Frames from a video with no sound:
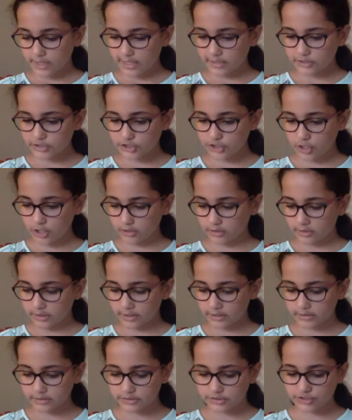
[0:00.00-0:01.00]
and
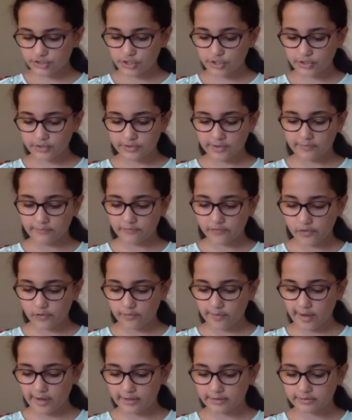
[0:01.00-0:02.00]
Charlotte took them for
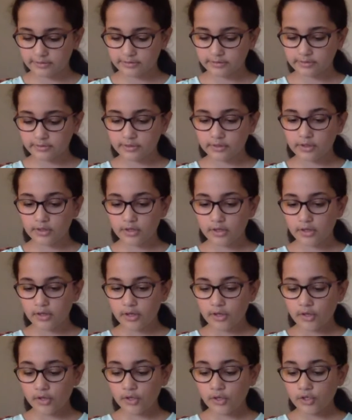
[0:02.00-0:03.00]
a ride.
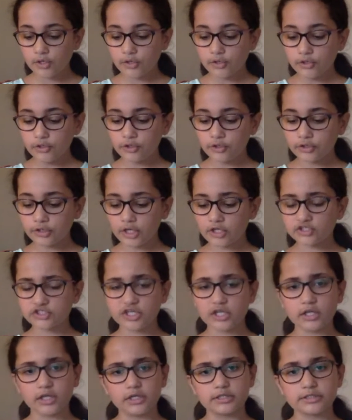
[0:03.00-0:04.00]
"You're not
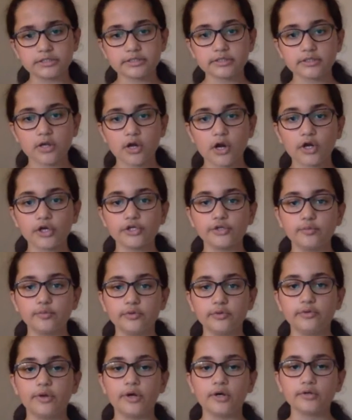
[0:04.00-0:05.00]
jealous, are you,
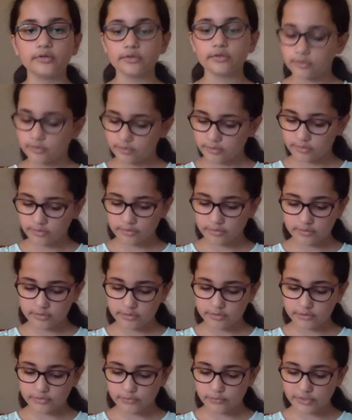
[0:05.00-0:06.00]
Bruno?"
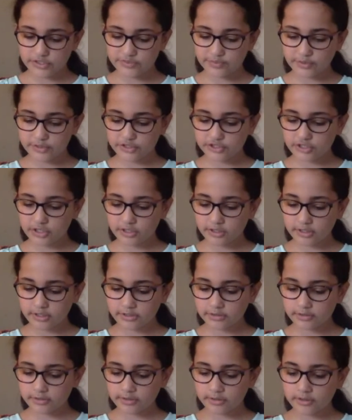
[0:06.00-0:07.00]
whispered
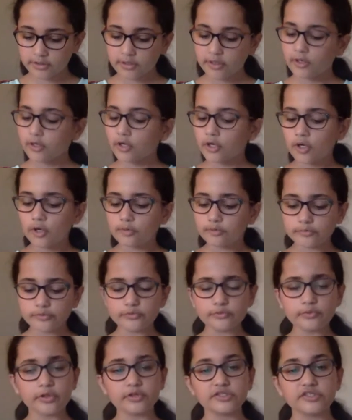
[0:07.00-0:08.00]
Charlotte.
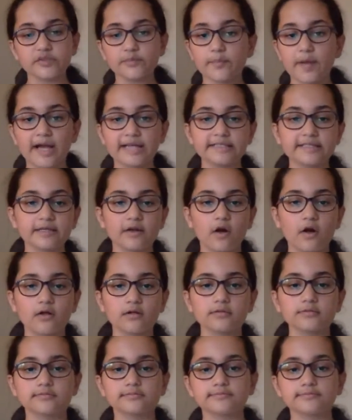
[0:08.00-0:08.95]
Bruno didn't mind at all.